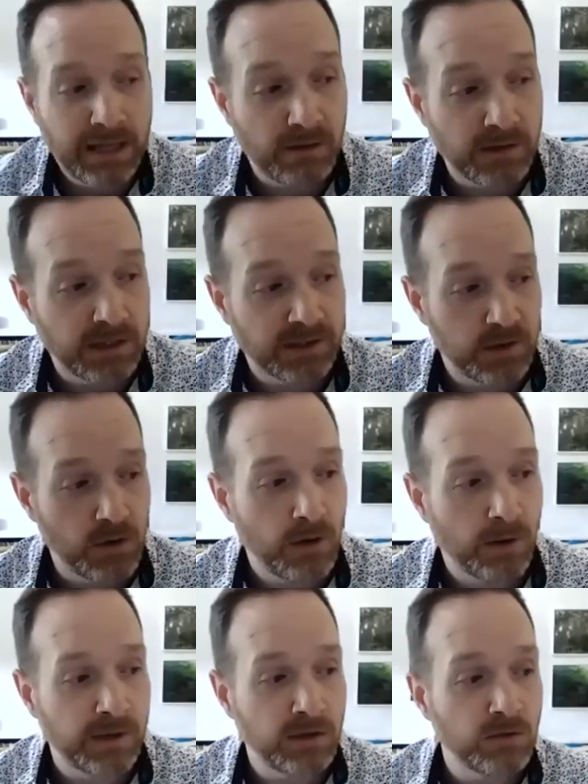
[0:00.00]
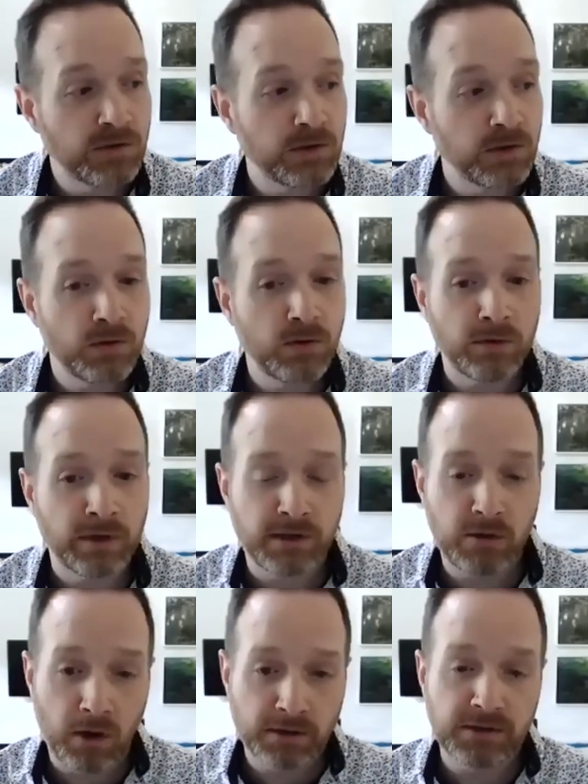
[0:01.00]
of it. So, you do,
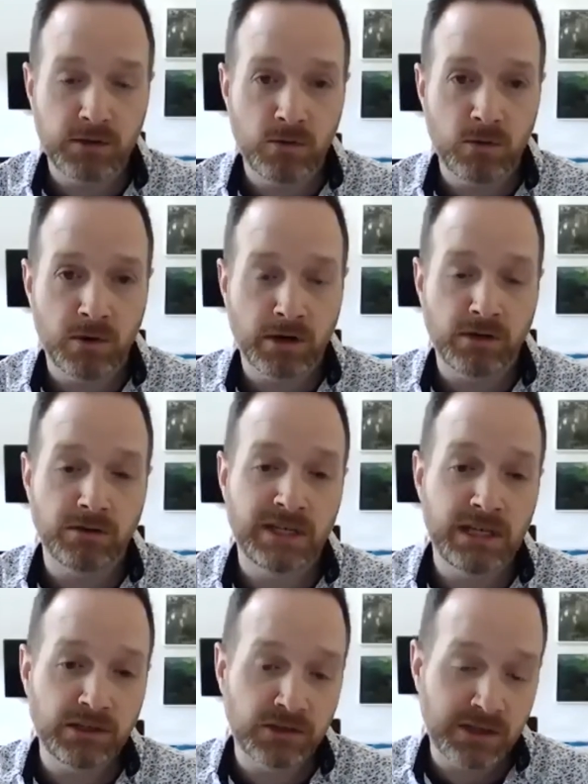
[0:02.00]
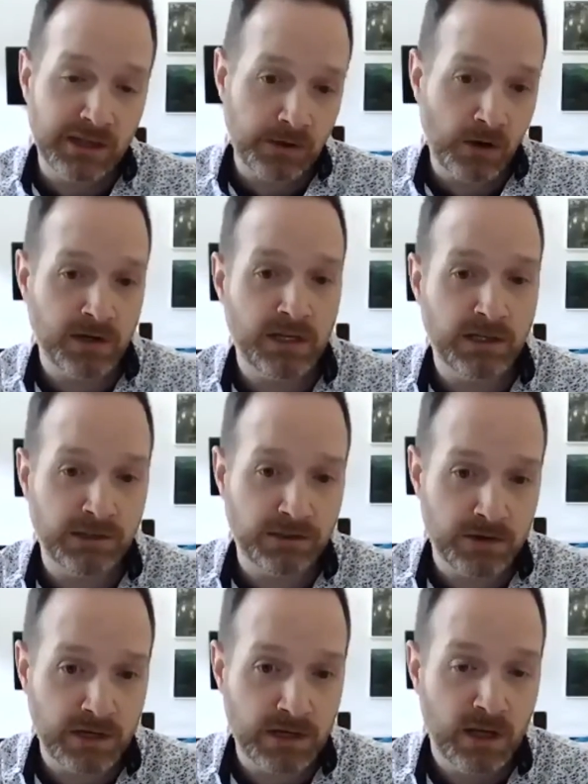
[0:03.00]
you also you teach in art
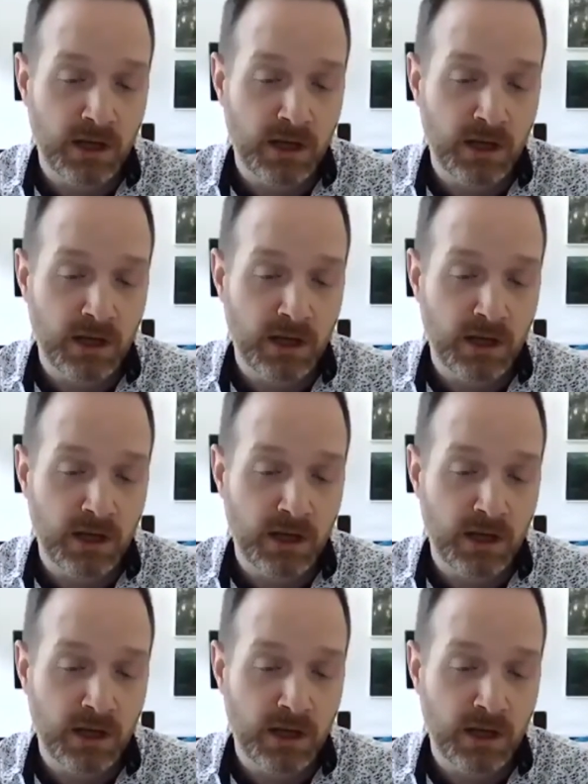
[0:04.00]
history,